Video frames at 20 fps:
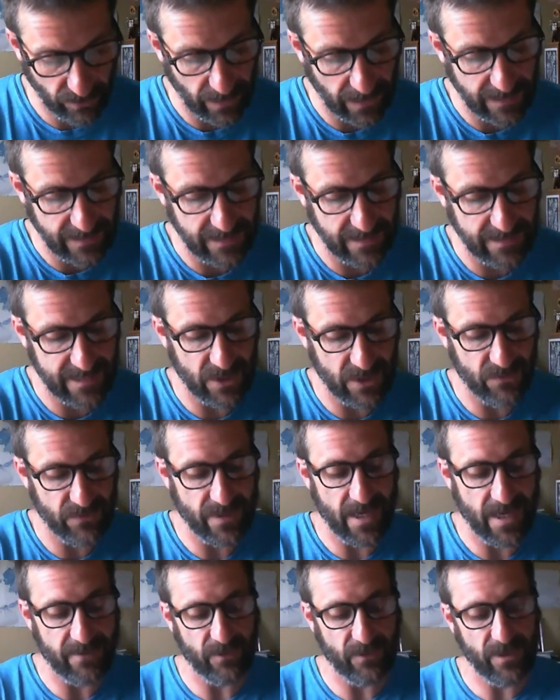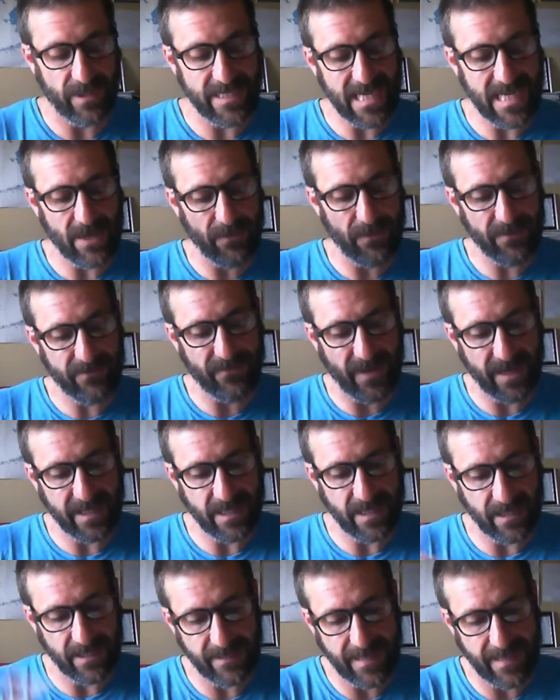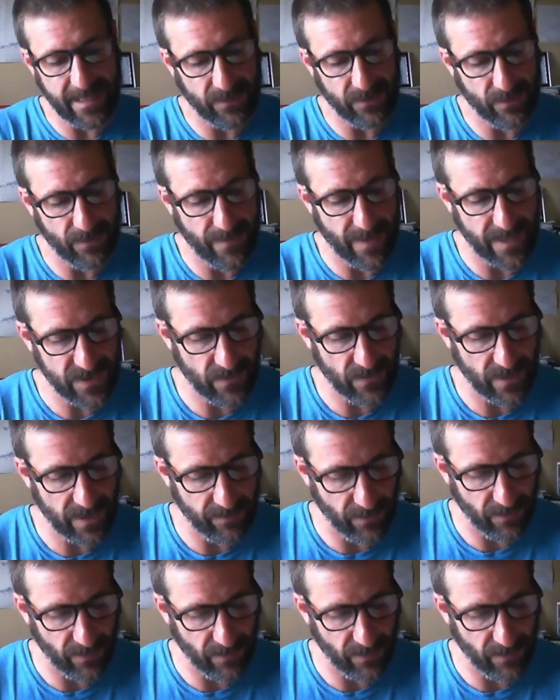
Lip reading: 19th century novel, and yet we find none of that in her best writing,